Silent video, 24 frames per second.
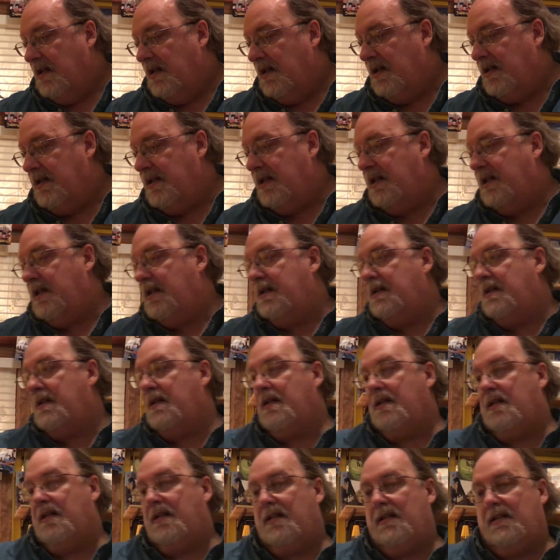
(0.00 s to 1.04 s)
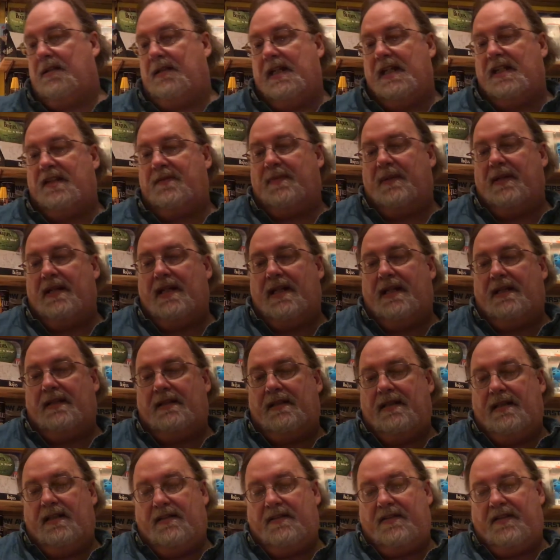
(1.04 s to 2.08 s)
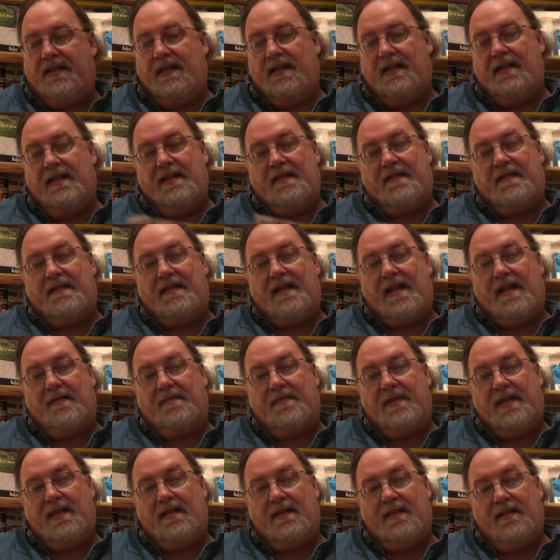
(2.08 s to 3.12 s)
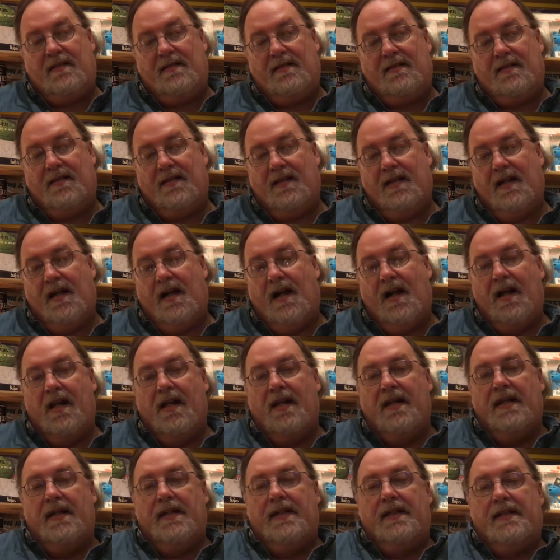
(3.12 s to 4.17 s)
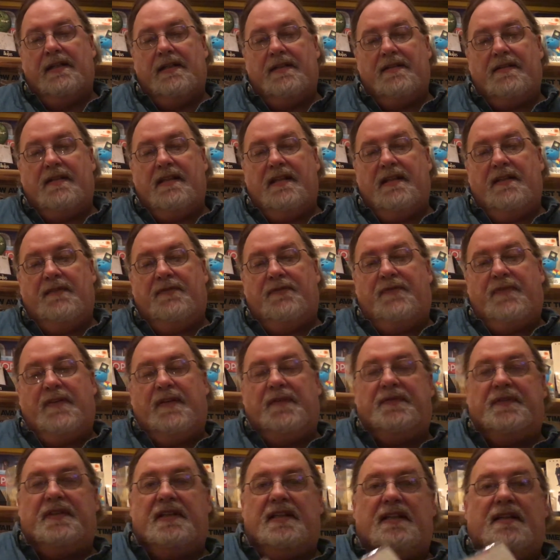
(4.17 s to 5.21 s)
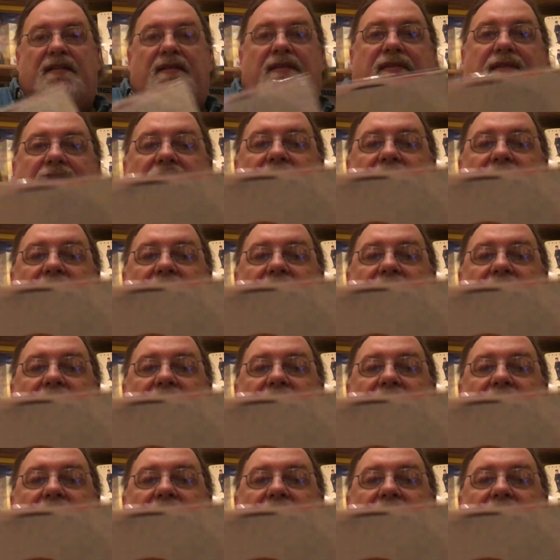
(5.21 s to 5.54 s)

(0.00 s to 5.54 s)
And then, last but not least, in this segment is the 50th